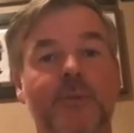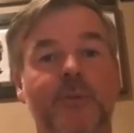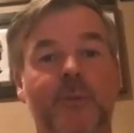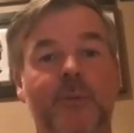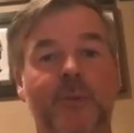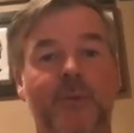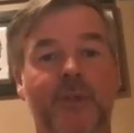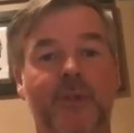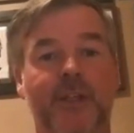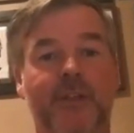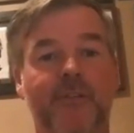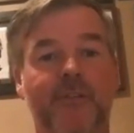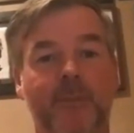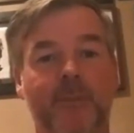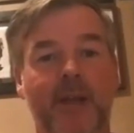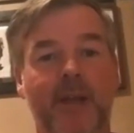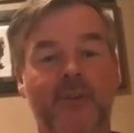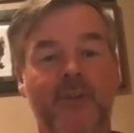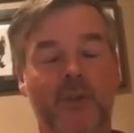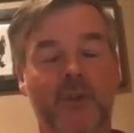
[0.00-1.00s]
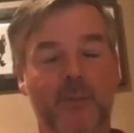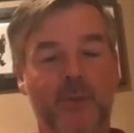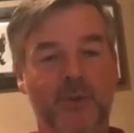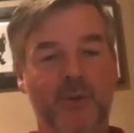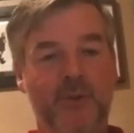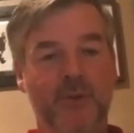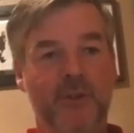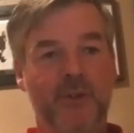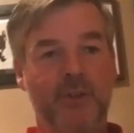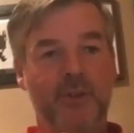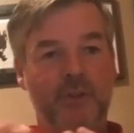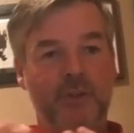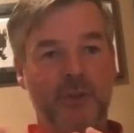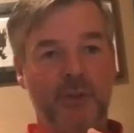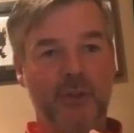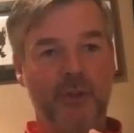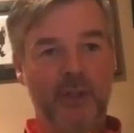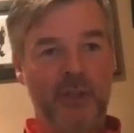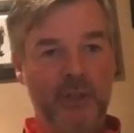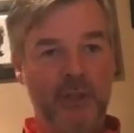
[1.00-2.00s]
us. We want to give the best opportunities to
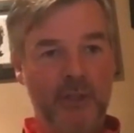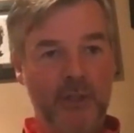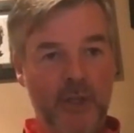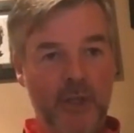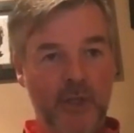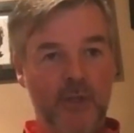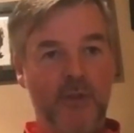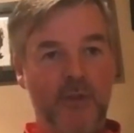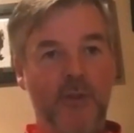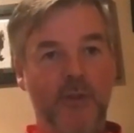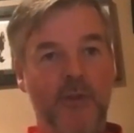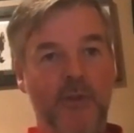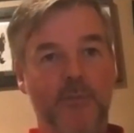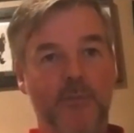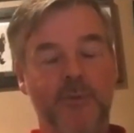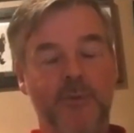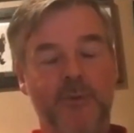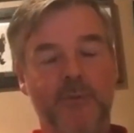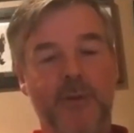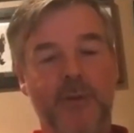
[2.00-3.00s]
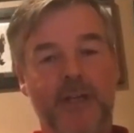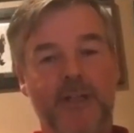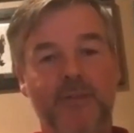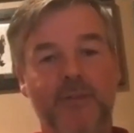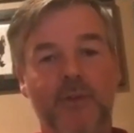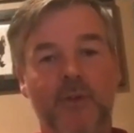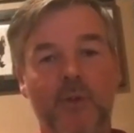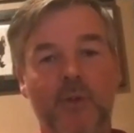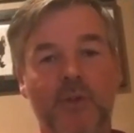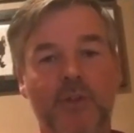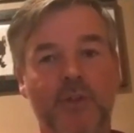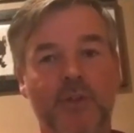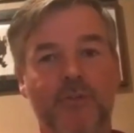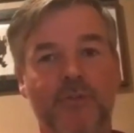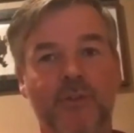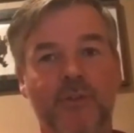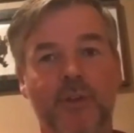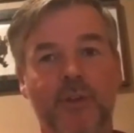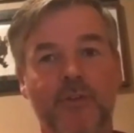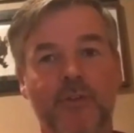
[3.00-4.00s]
all the prospective coaches
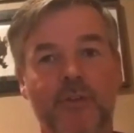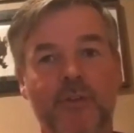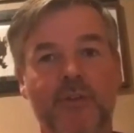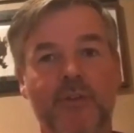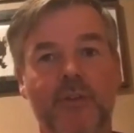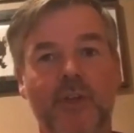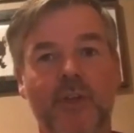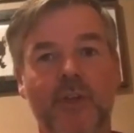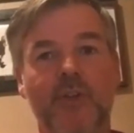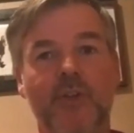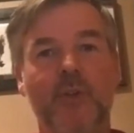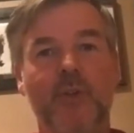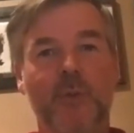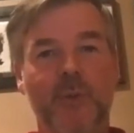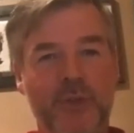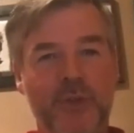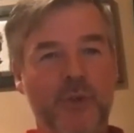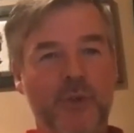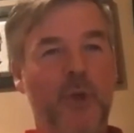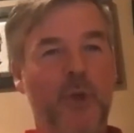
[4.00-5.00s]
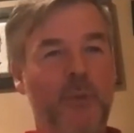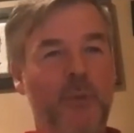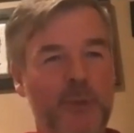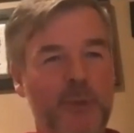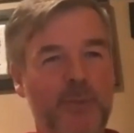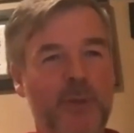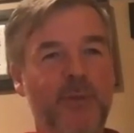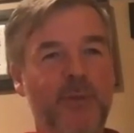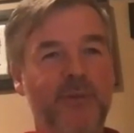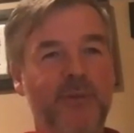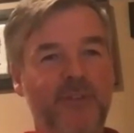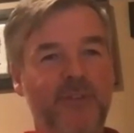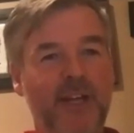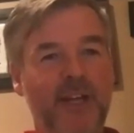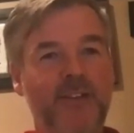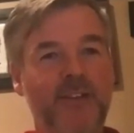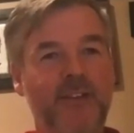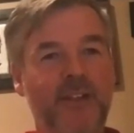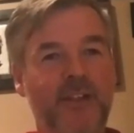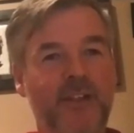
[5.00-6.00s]
in front of us. So we should always be
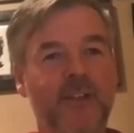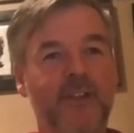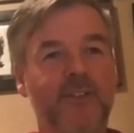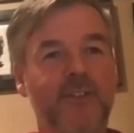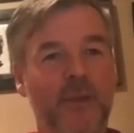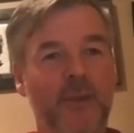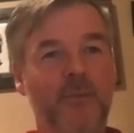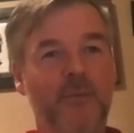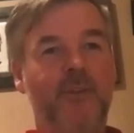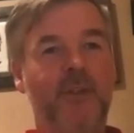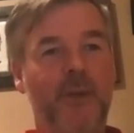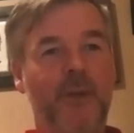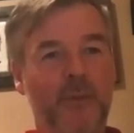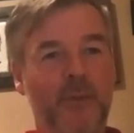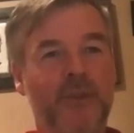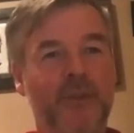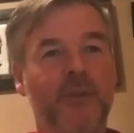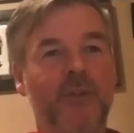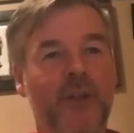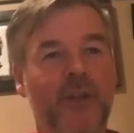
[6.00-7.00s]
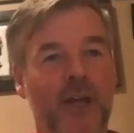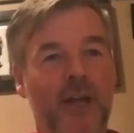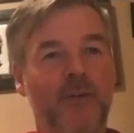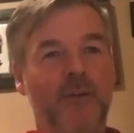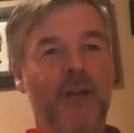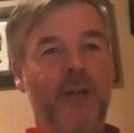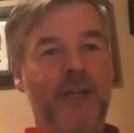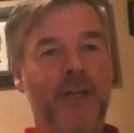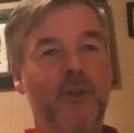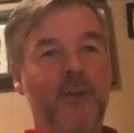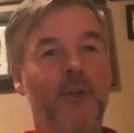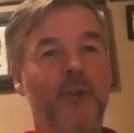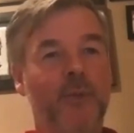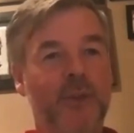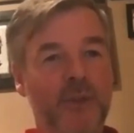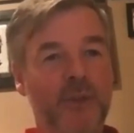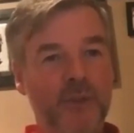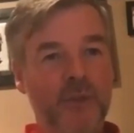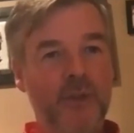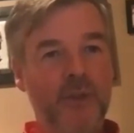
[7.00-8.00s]
reflecting. Did we do that right? Could
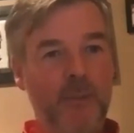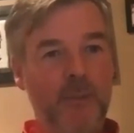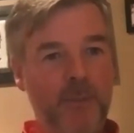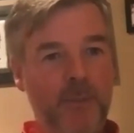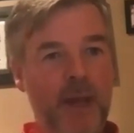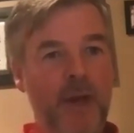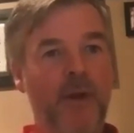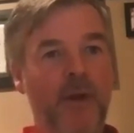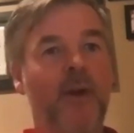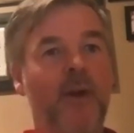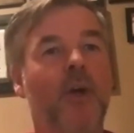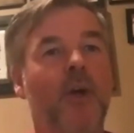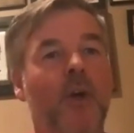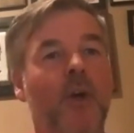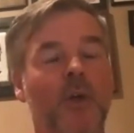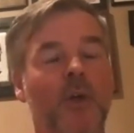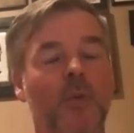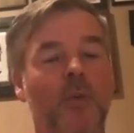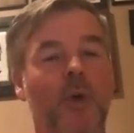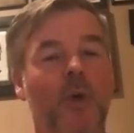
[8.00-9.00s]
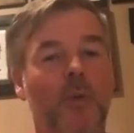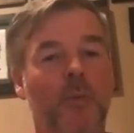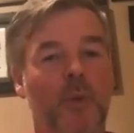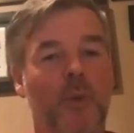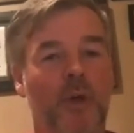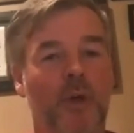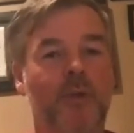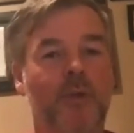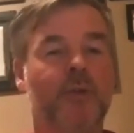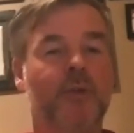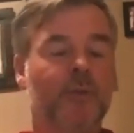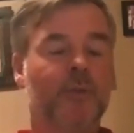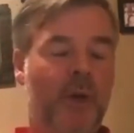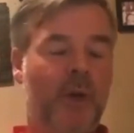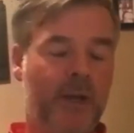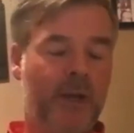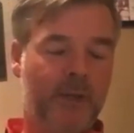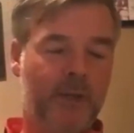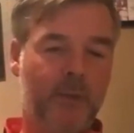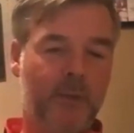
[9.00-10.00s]
we do that better? What worked?
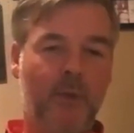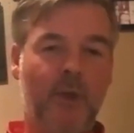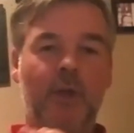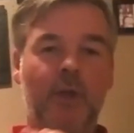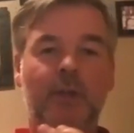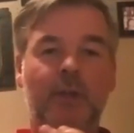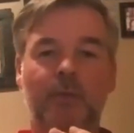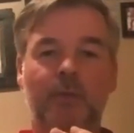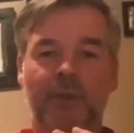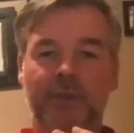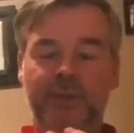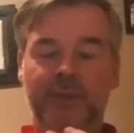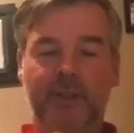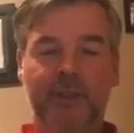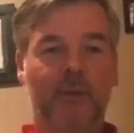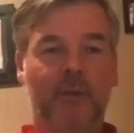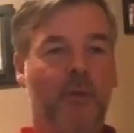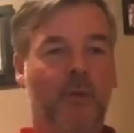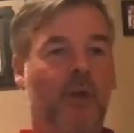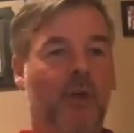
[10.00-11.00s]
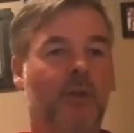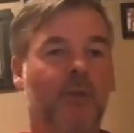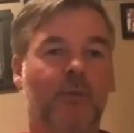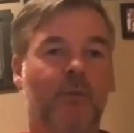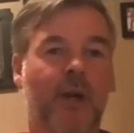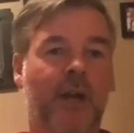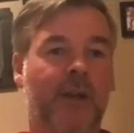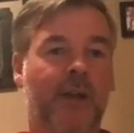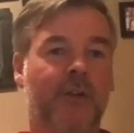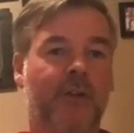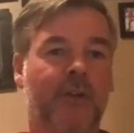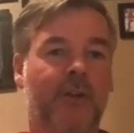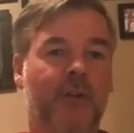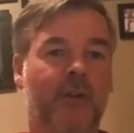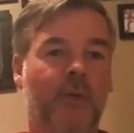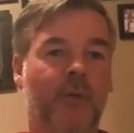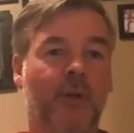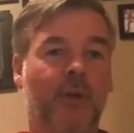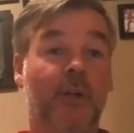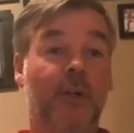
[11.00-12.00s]
Why did it work? What didn't work? Why did it
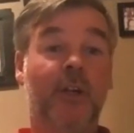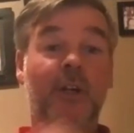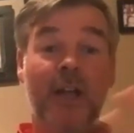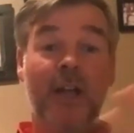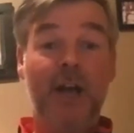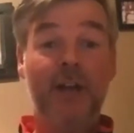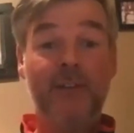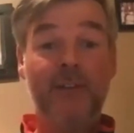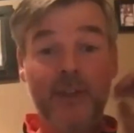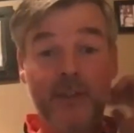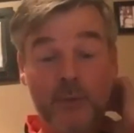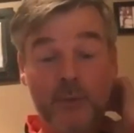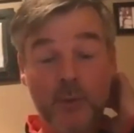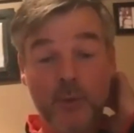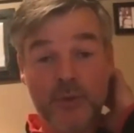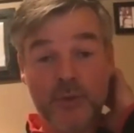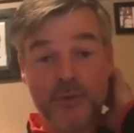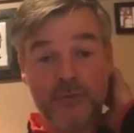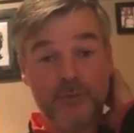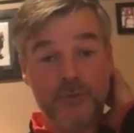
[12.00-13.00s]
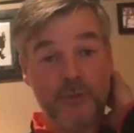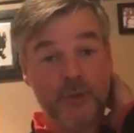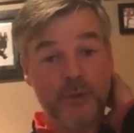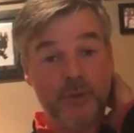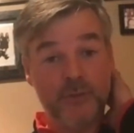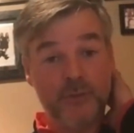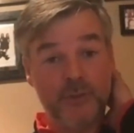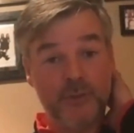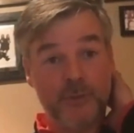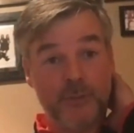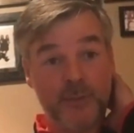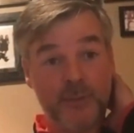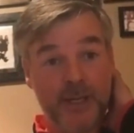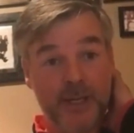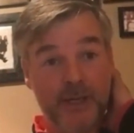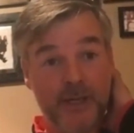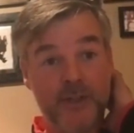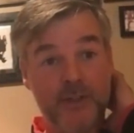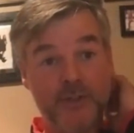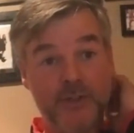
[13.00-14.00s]
not work? And then, of course, involving the
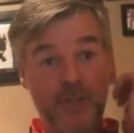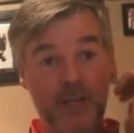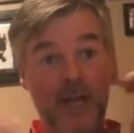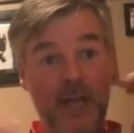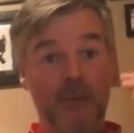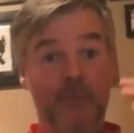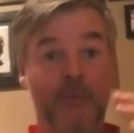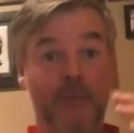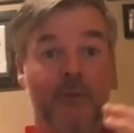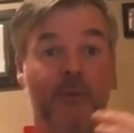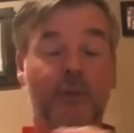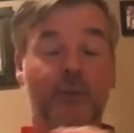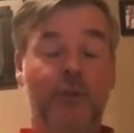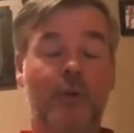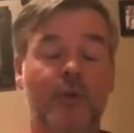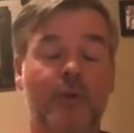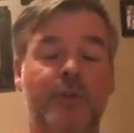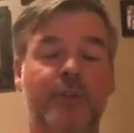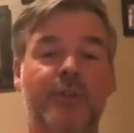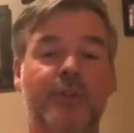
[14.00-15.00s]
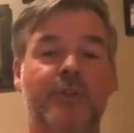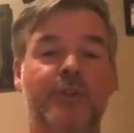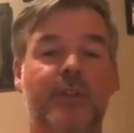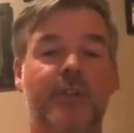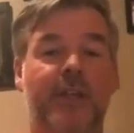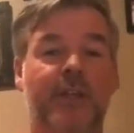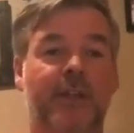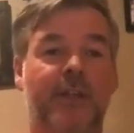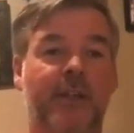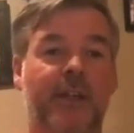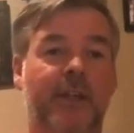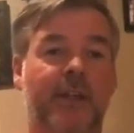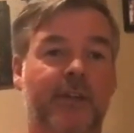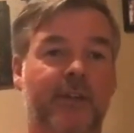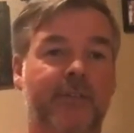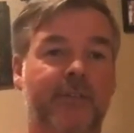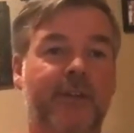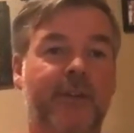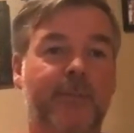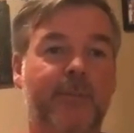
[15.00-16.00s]
players and coaches in
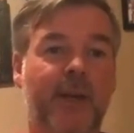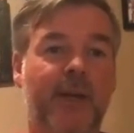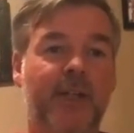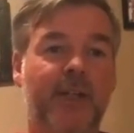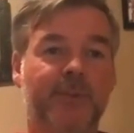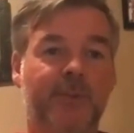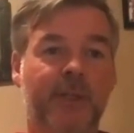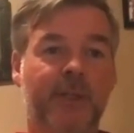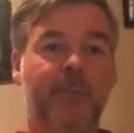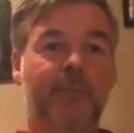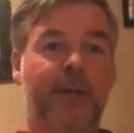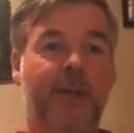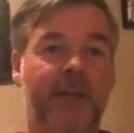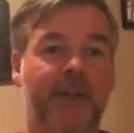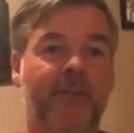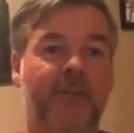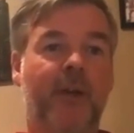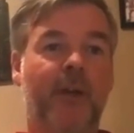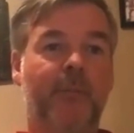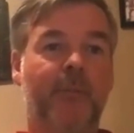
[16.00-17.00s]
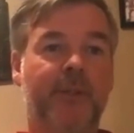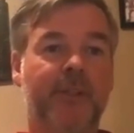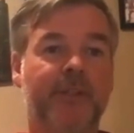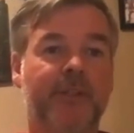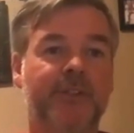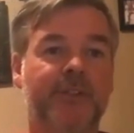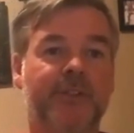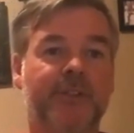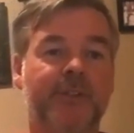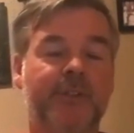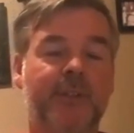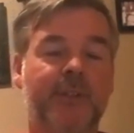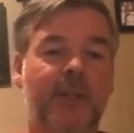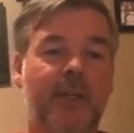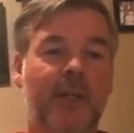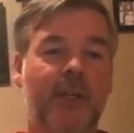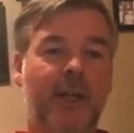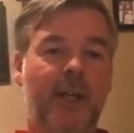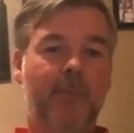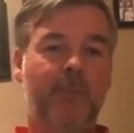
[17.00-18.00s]
the feedback as well, picking their brains.
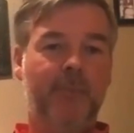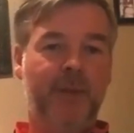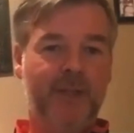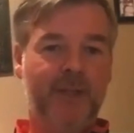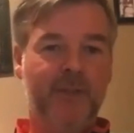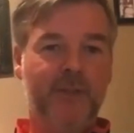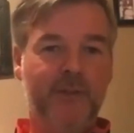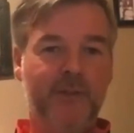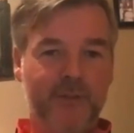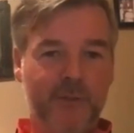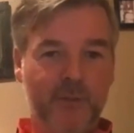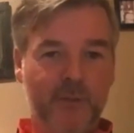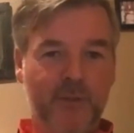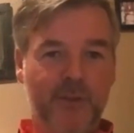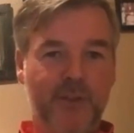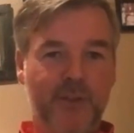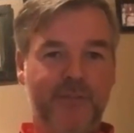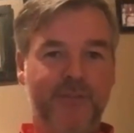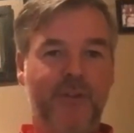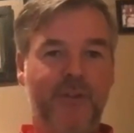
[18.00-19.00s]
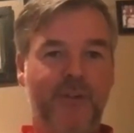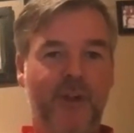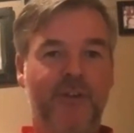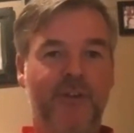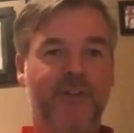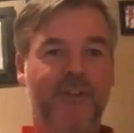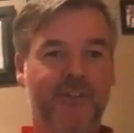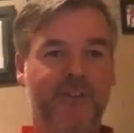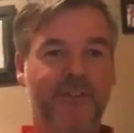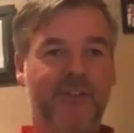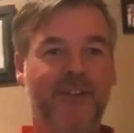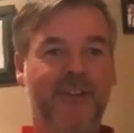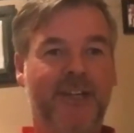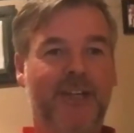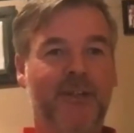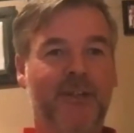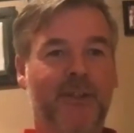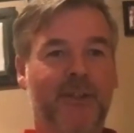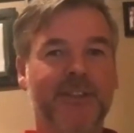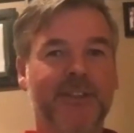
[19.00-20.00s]
I'm big enough and old enough now to
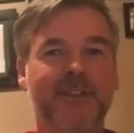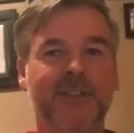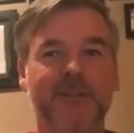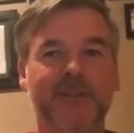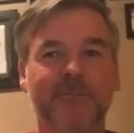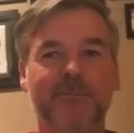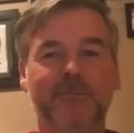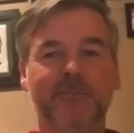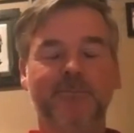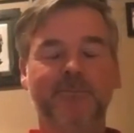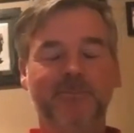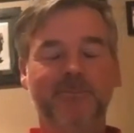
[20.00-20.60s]
take criticism.